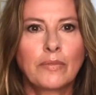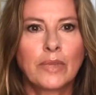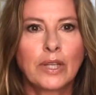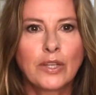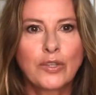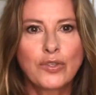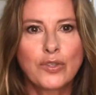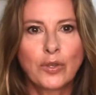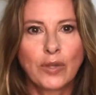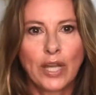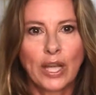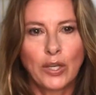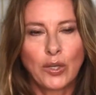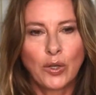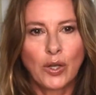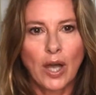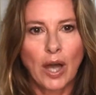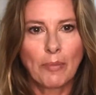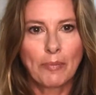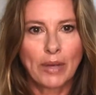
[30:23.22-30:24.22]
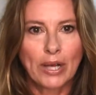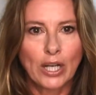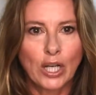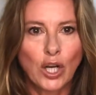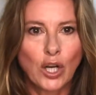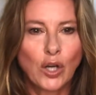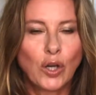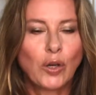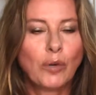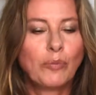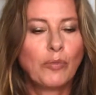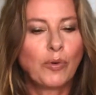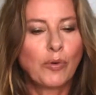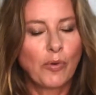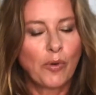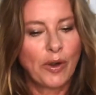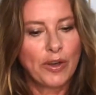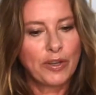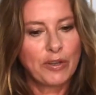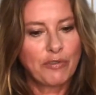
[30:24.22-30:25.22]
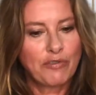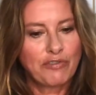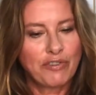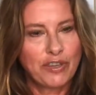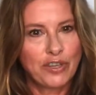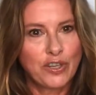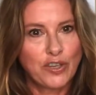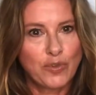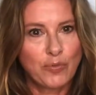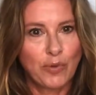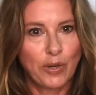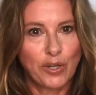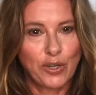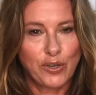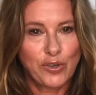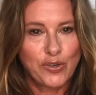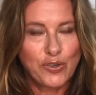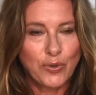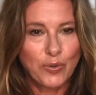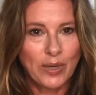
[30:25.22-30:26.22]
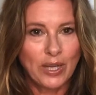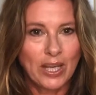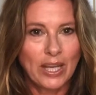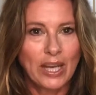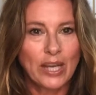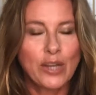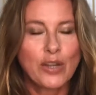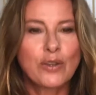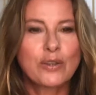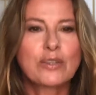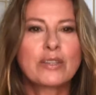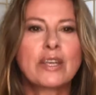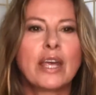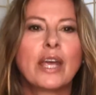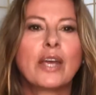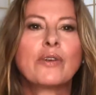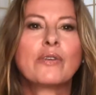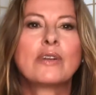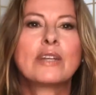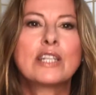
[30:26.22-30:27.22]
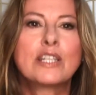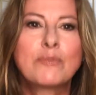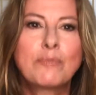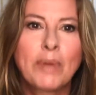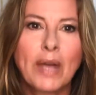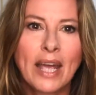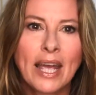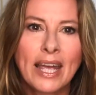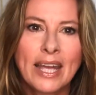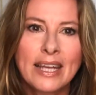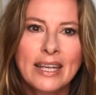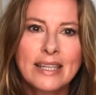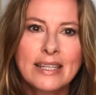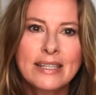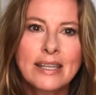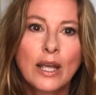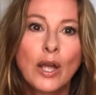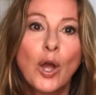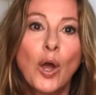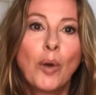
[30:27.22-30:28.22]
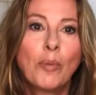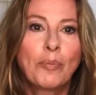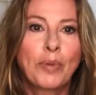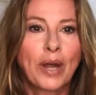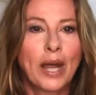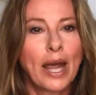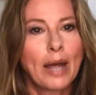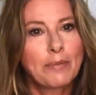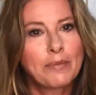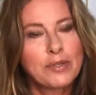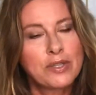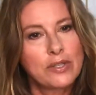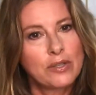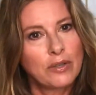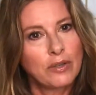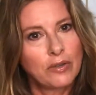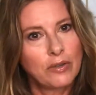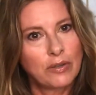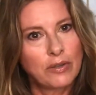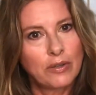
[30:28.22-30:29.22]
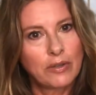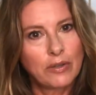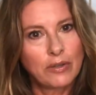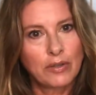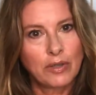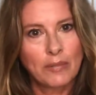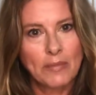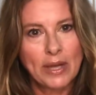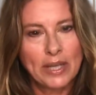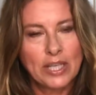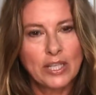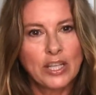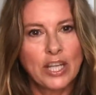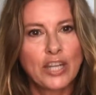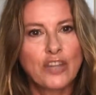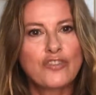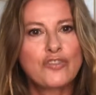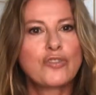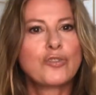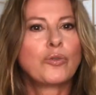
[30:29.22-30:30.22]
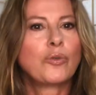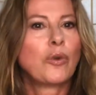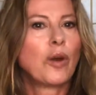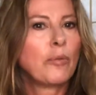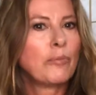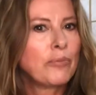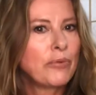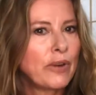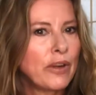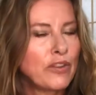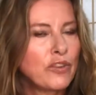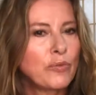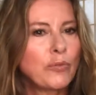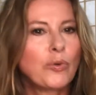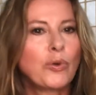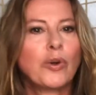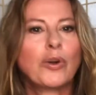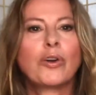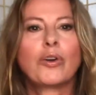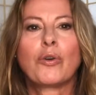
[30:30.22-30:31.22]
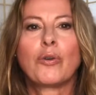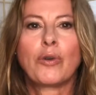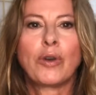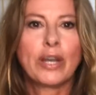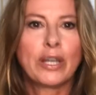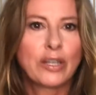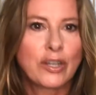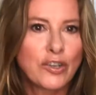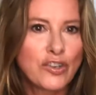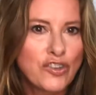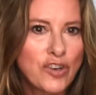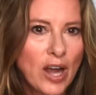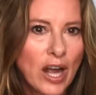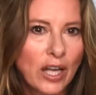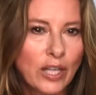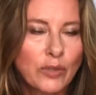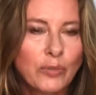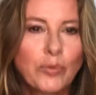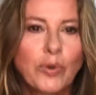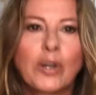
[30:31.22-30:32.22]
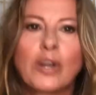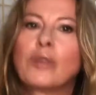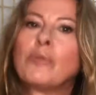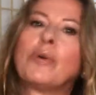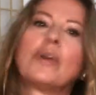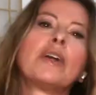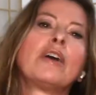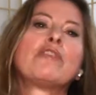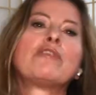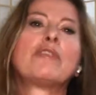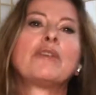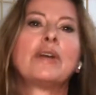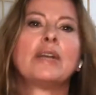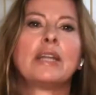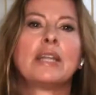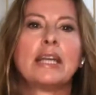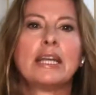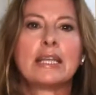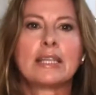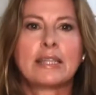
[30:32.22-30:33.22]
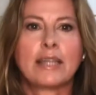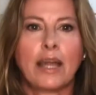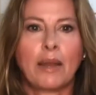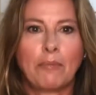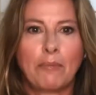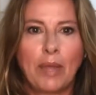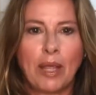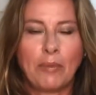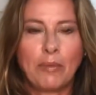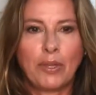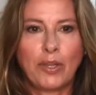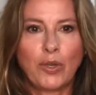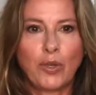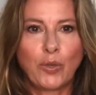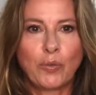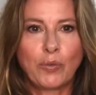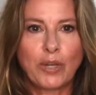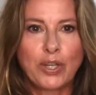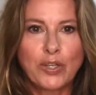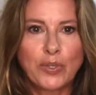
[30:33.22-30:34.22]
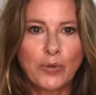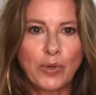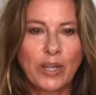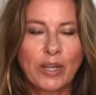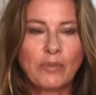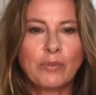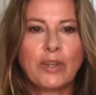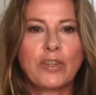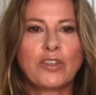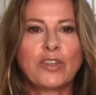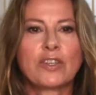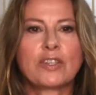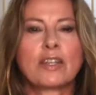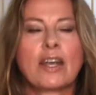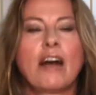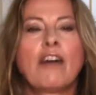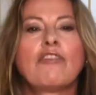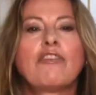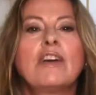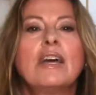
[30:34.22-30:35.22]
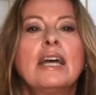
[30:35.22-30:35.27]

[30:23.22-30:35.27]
so then you come back home, or you finish what you're doing in your sacred space, perhaps the meditation or breath work or inner child work, whatever it is that maybe you were doing with yourself.